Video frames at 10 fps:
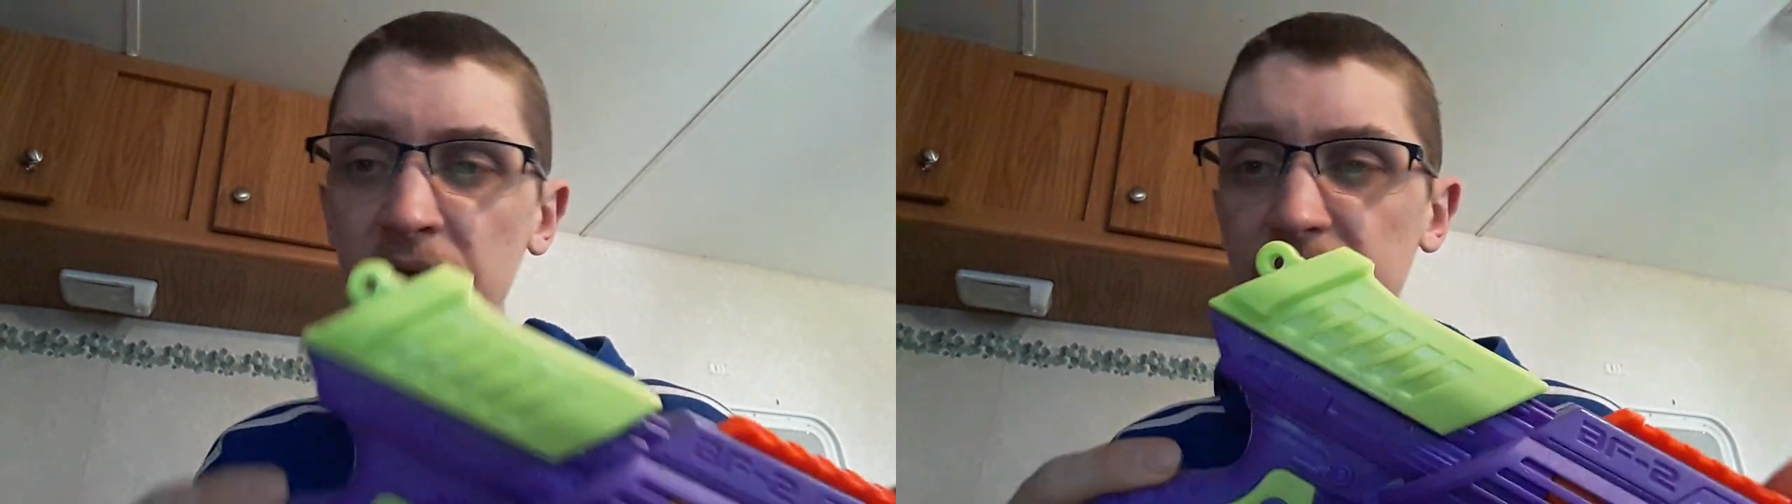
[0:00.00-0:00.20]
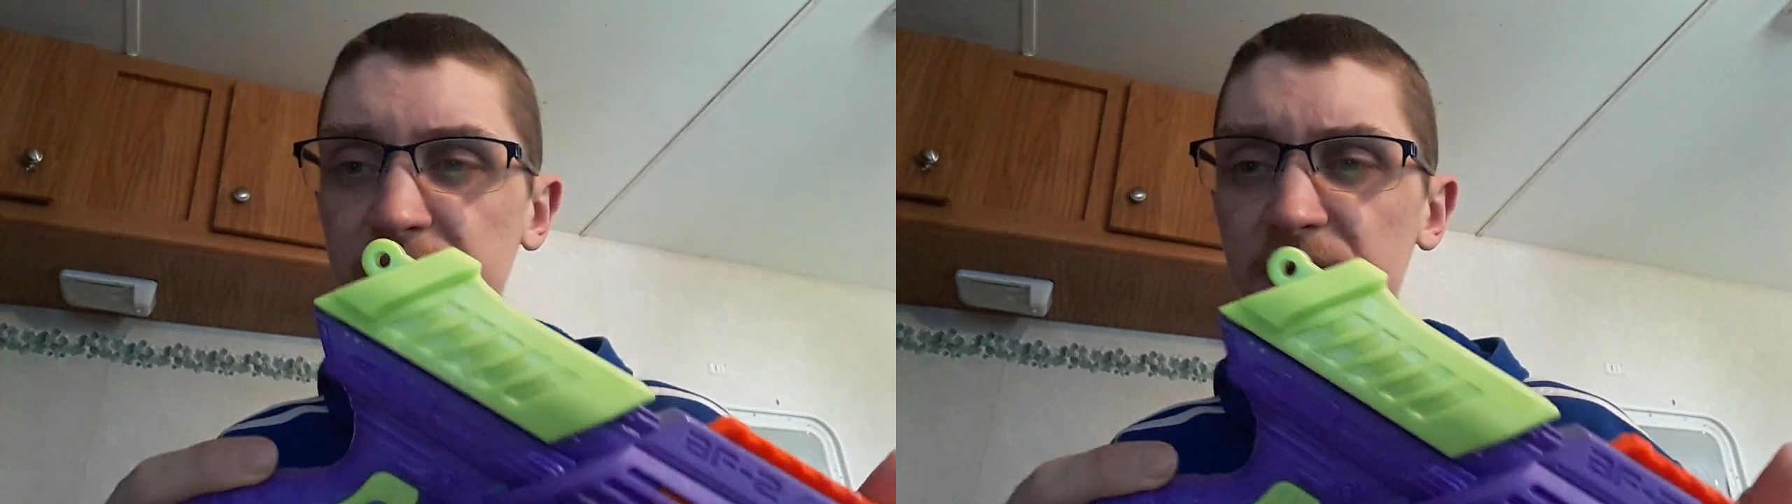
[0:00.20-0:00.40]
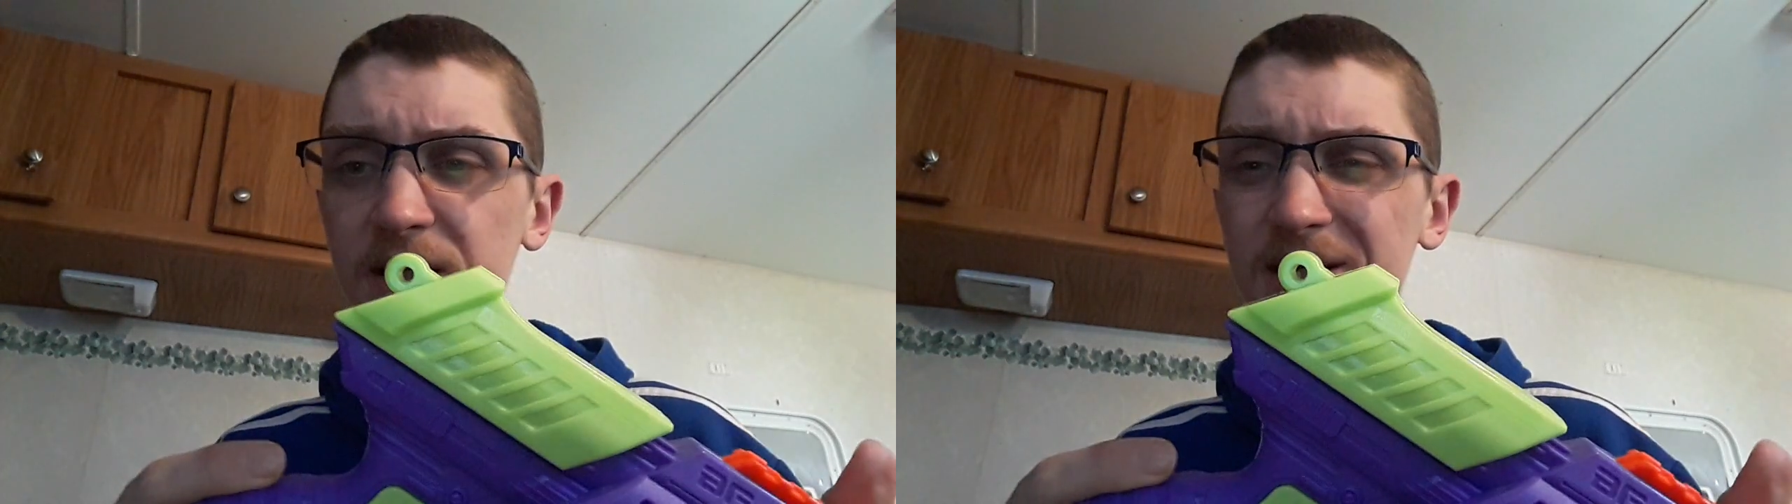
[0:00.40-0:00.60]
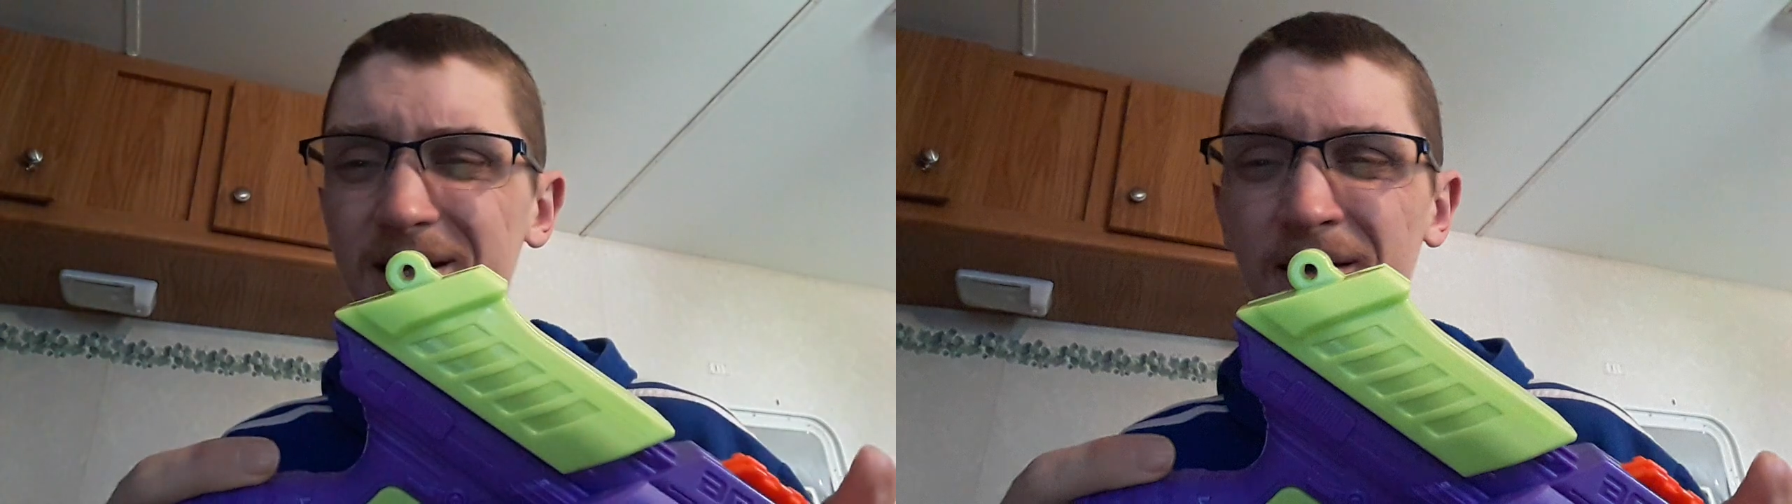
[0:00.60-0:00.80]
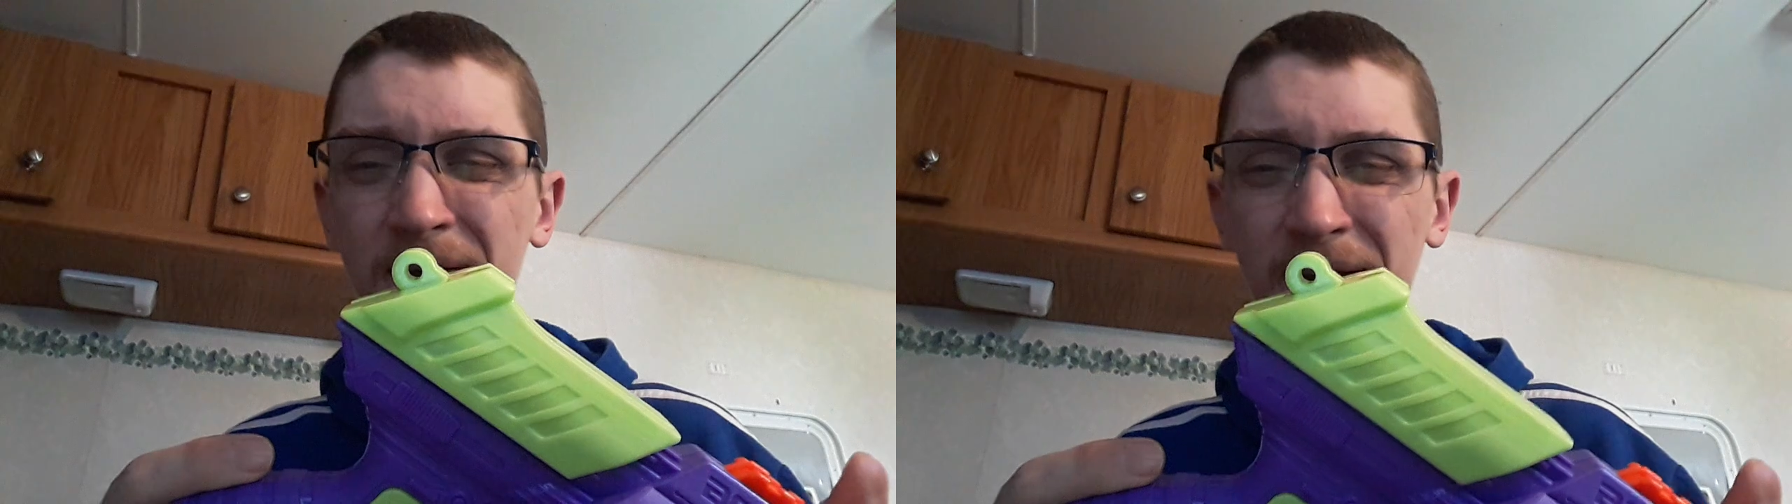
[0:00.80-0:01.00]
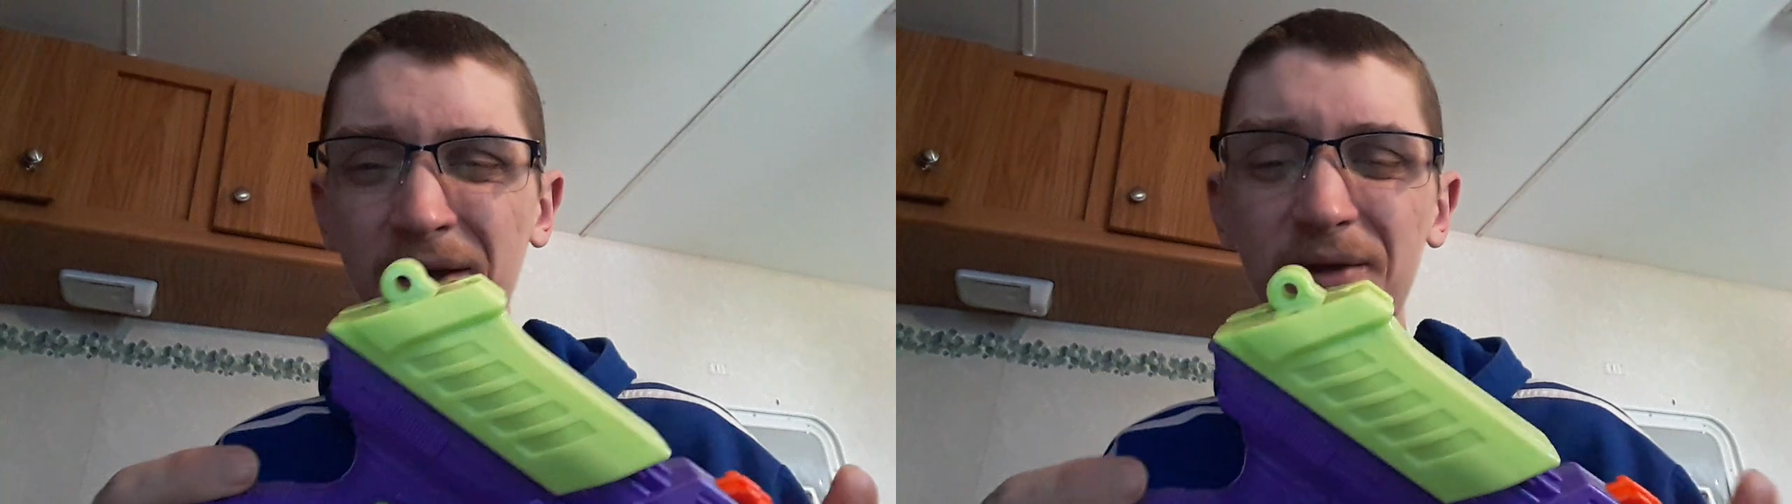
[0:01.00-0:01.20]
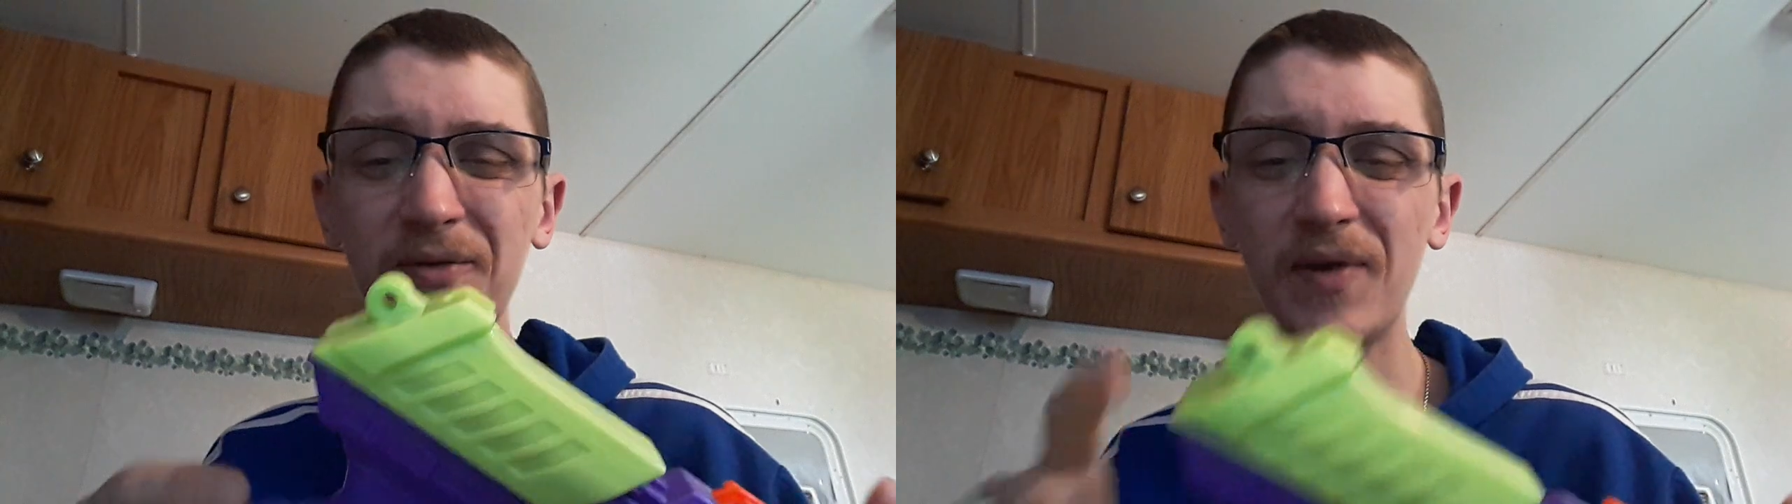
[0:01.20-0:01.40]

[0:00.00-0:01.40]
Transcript: It does kind of